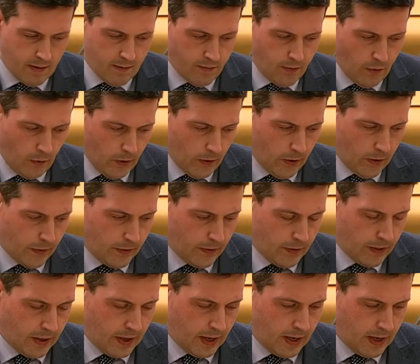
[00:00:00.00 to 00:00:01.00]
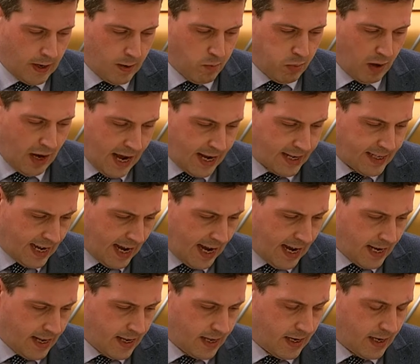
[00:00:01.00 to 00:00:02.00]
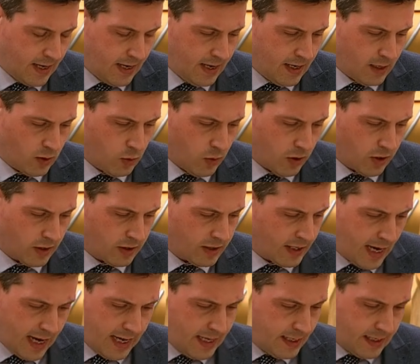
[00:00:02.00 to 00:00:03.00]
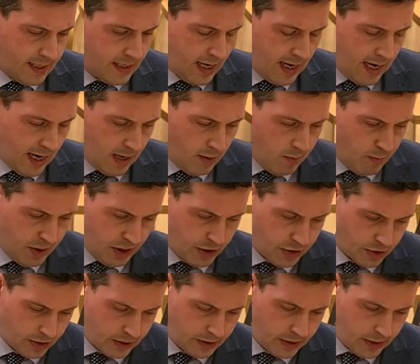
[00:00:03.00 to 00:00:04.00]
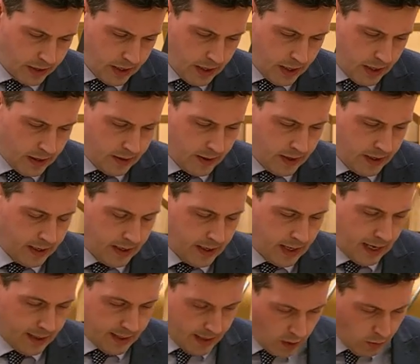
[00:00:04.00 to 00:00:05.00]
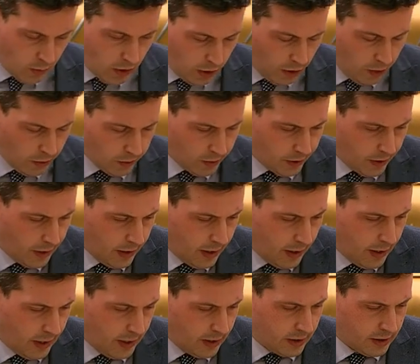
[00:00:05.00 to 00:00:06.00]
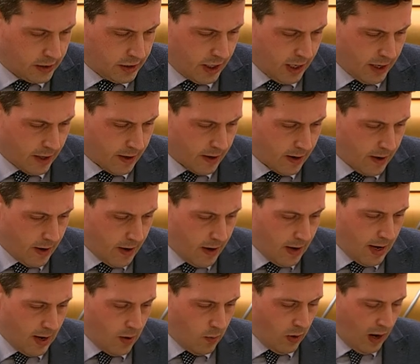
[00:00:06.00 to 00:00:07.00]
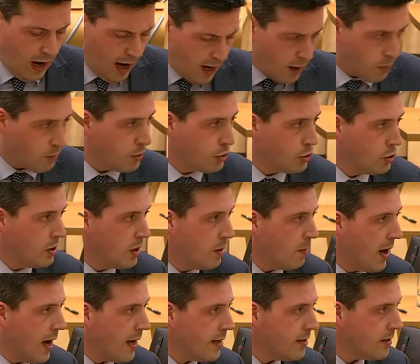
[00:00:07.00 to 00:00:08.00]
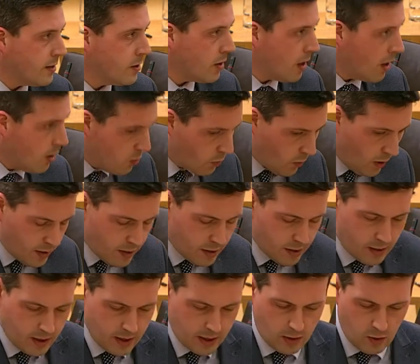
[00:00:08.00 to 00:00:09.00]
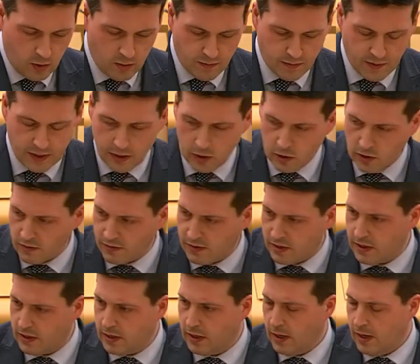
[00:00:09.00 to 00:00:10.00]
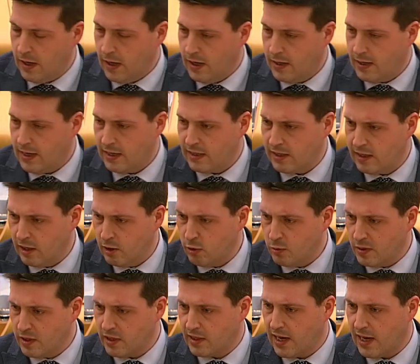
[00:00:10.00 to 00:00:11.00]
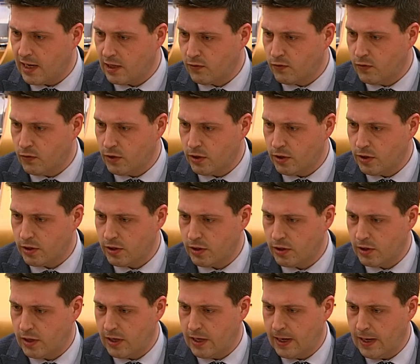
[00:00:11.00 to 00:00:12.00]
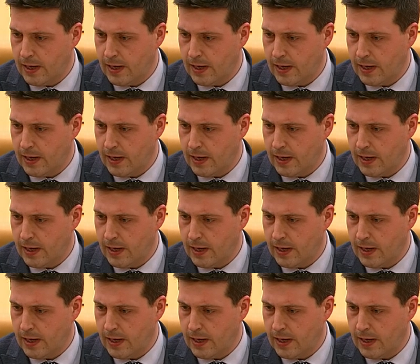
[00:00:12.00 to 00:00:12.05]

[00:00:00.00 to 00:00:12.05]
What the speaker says: for the plant and its workers. That is an ambition that I think we all share. We are pursuing the matter out with the confines of the Texas Instruments Task Force